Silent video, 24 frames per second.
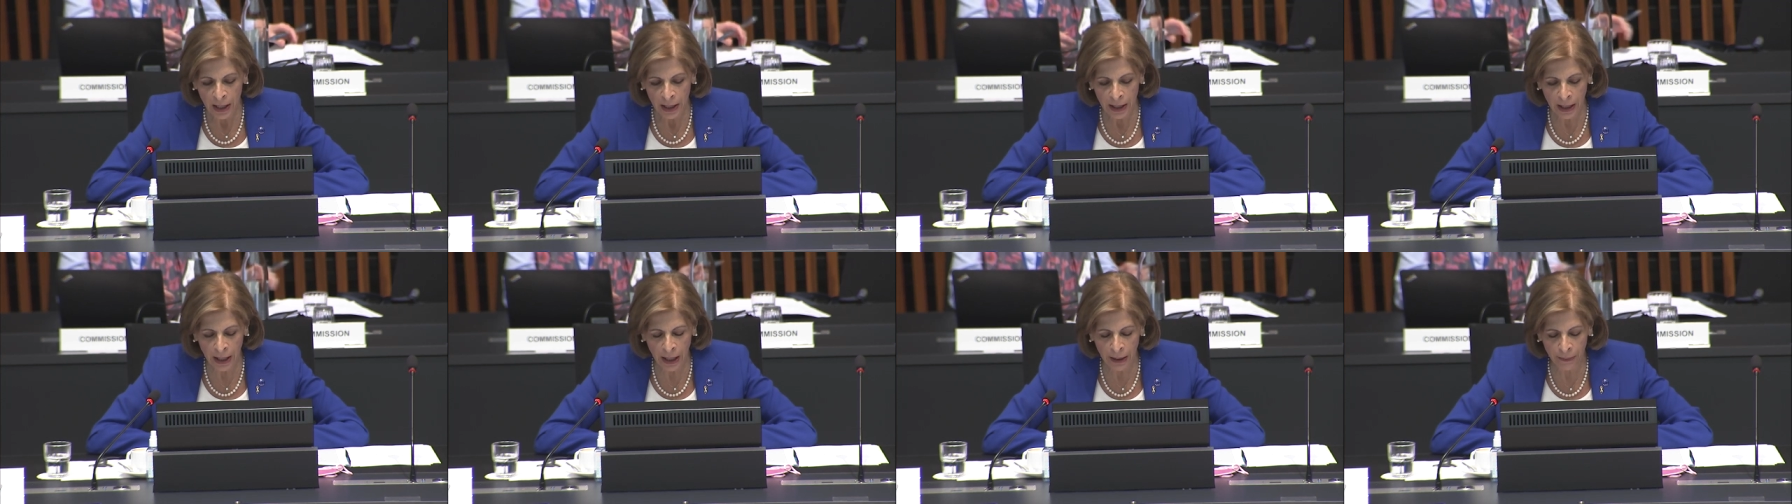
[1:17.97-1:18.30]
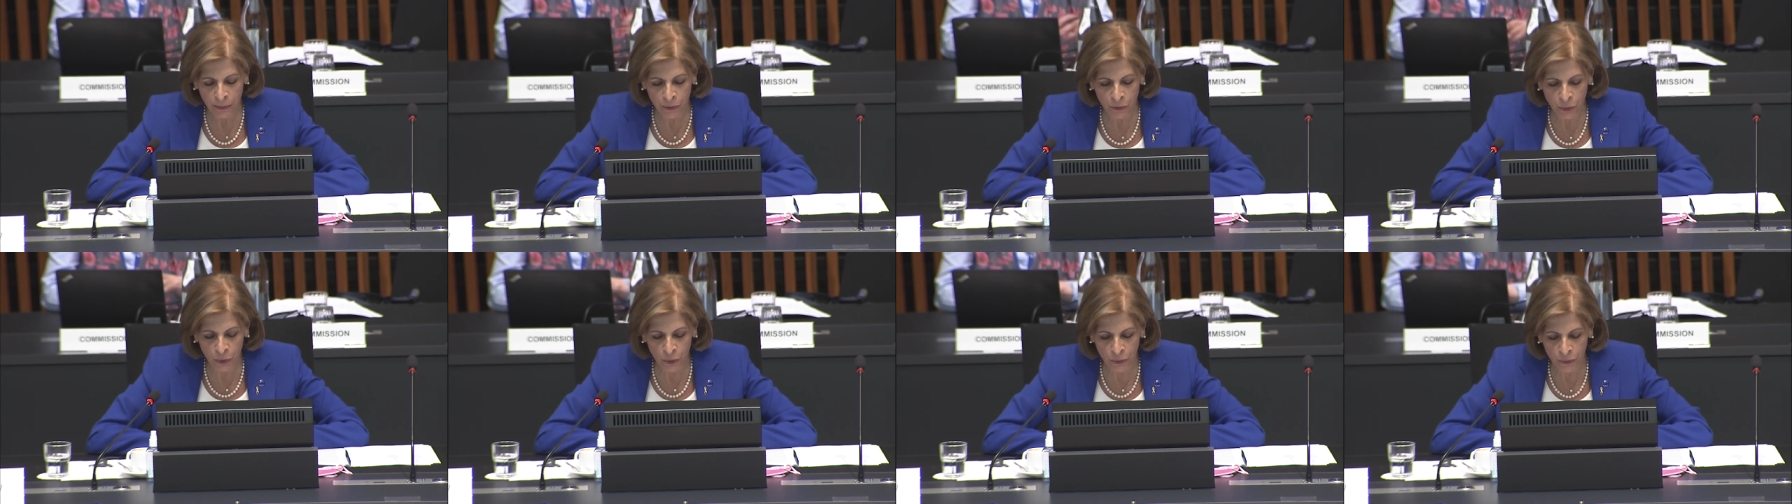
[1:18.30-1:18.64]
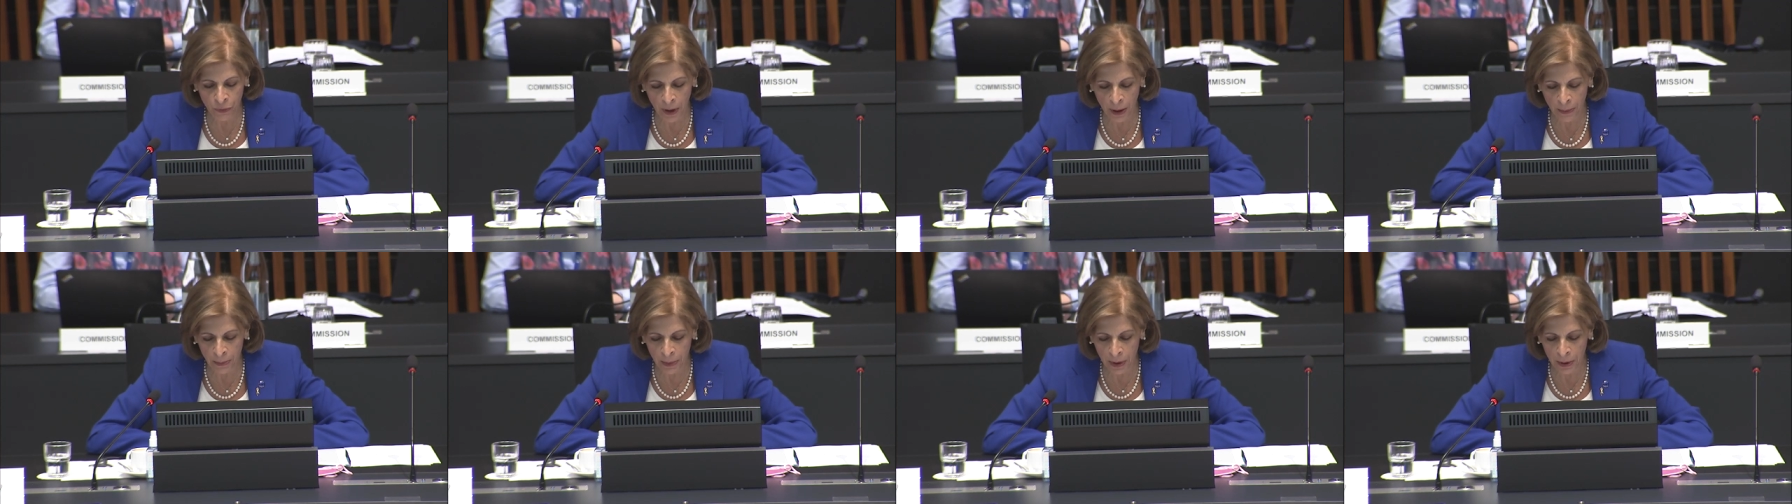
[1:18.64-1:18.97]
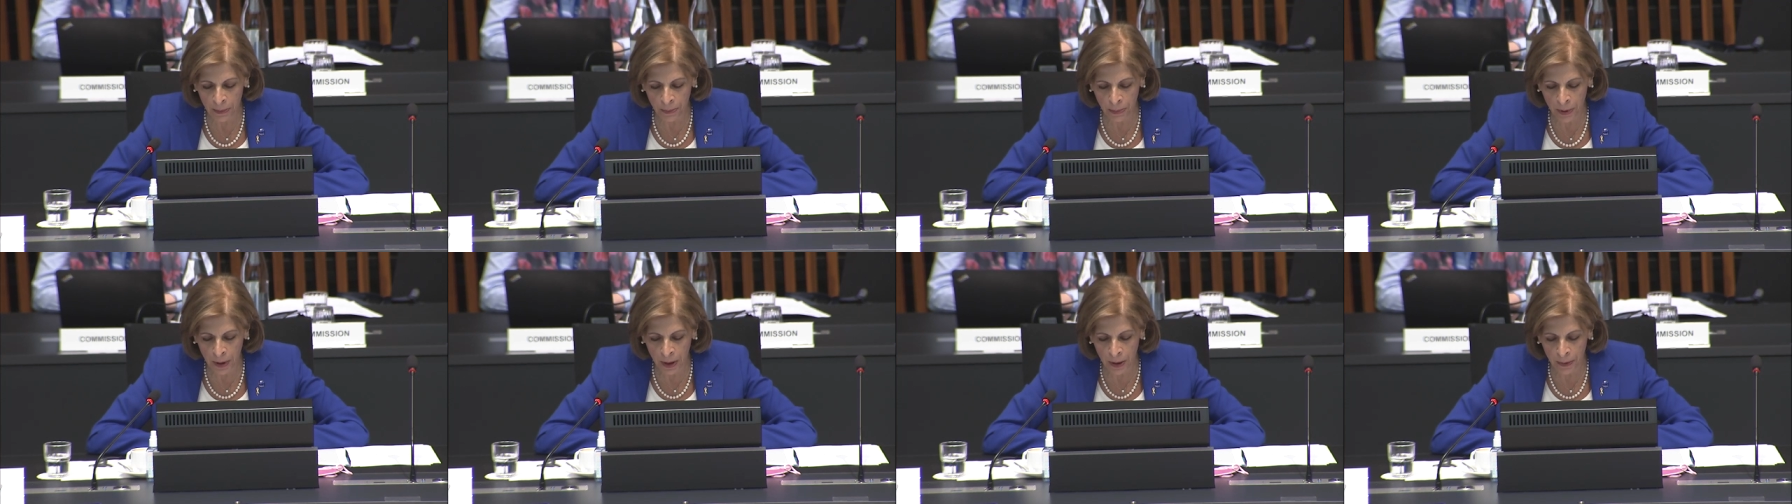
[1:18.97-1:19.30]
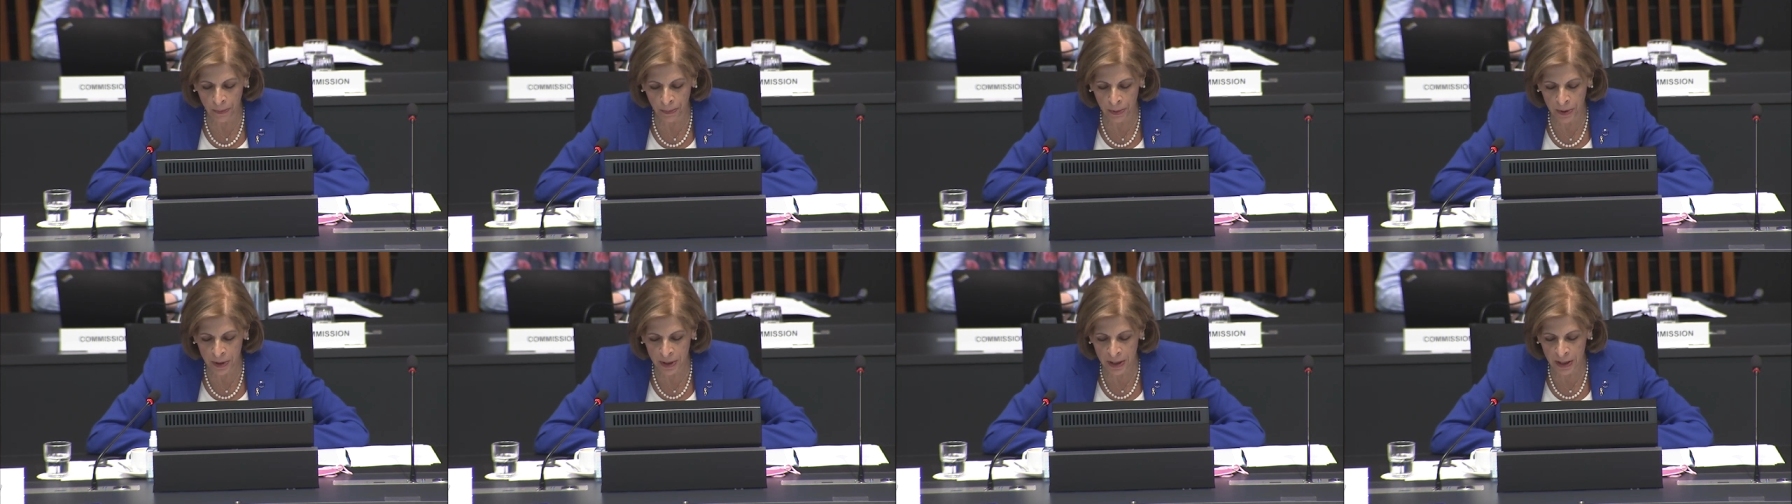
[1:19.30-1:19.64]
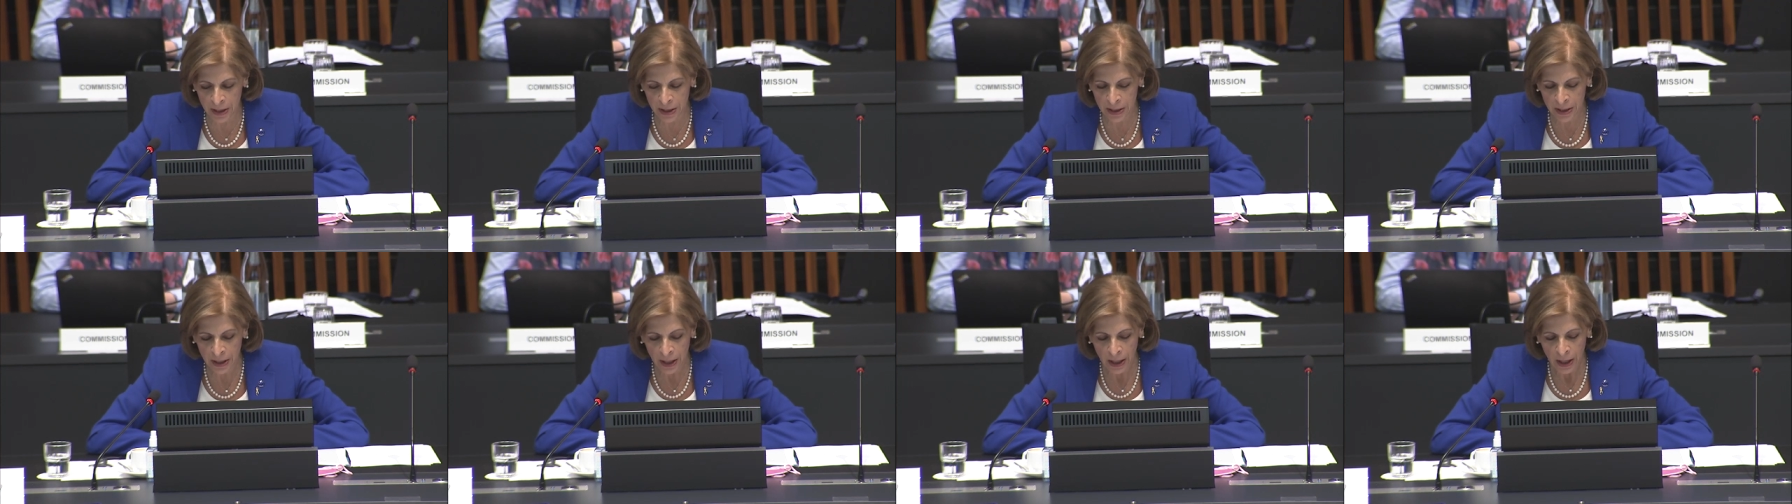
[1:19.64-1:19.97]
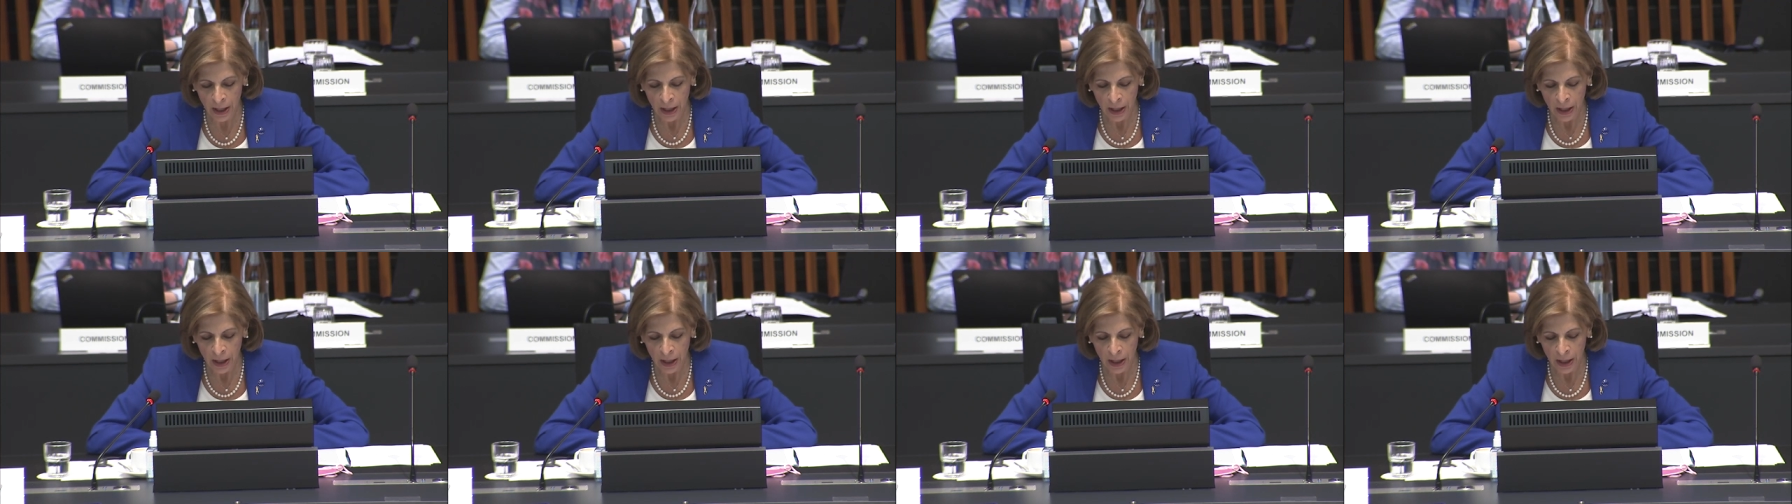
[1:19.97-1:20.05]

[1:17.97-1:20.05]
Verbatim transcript: kept for farming purposes,